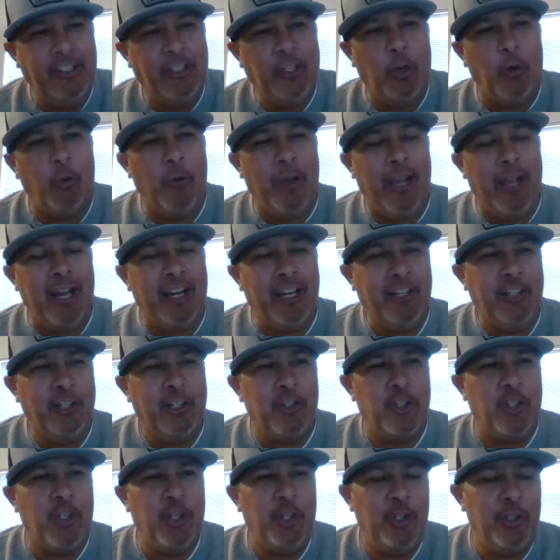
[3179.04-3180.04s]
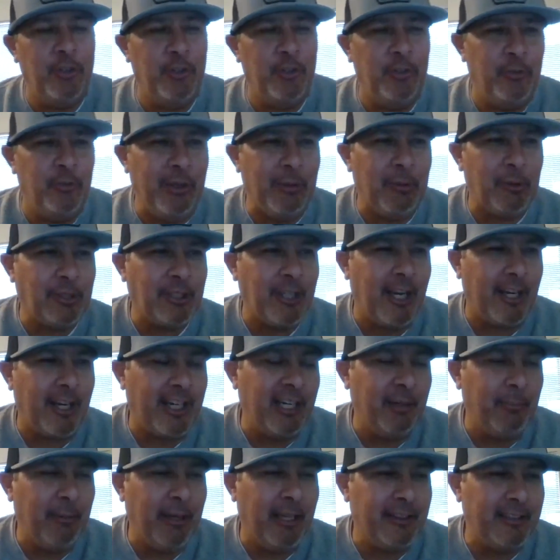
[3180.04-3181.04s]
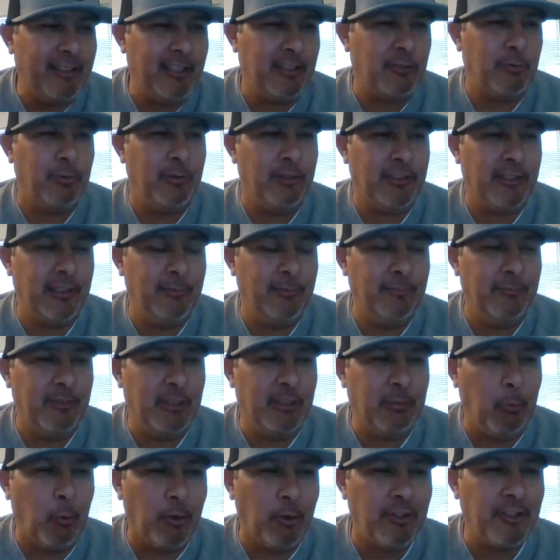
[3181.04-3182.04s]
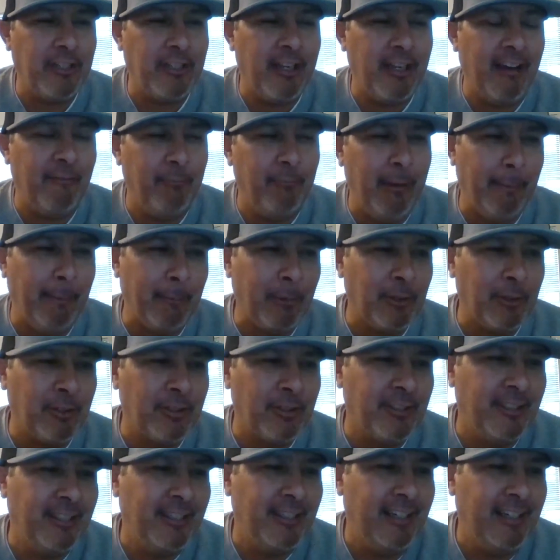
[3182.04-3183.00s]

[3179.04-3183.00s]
well into June. We were talking about this with some sports staff members.